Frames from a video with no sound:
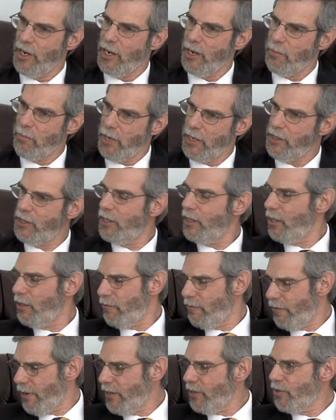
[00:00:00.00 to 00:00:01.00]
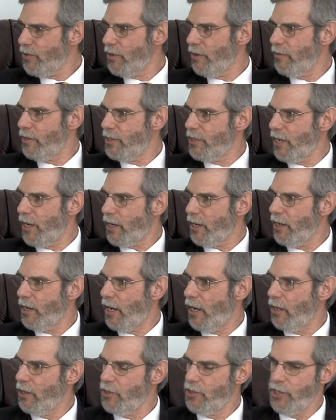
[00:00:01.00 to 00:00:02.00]
I met the inventor of the
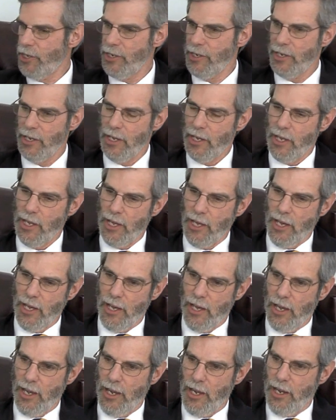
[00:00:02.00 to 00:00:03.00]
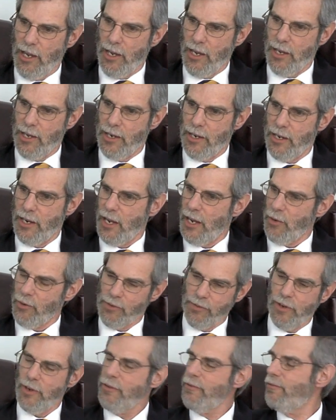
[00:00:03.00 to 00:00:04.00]
technology, and I
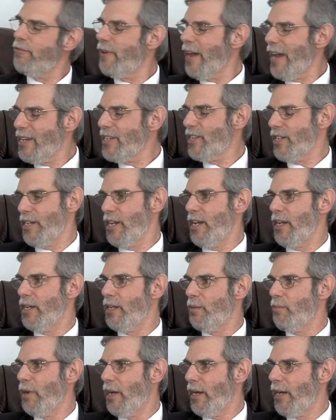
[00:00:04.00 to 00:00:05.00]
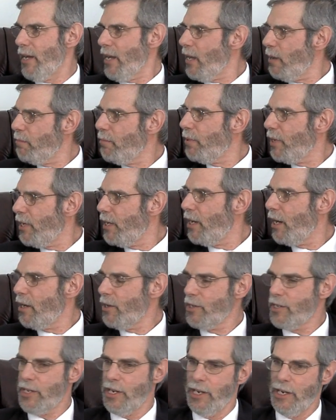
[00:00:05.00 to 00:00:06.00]
was very fascinated by it. MPR
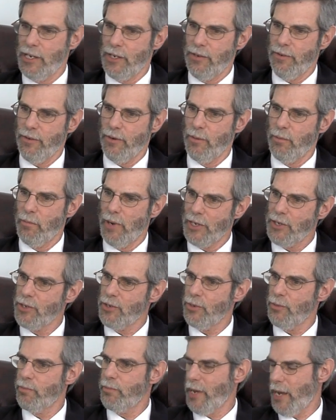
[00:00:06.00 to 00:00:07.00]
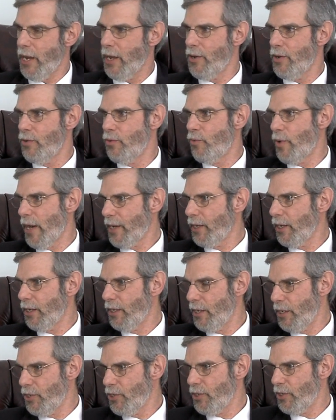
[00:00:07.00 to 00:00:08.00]
stands for Muscle Pattern
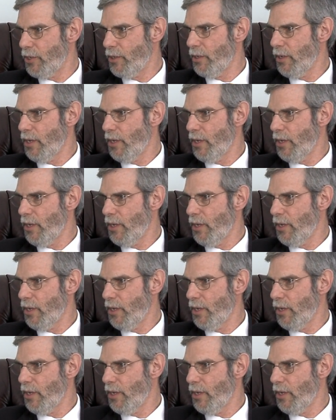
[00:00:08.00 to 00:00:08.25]
Recognition,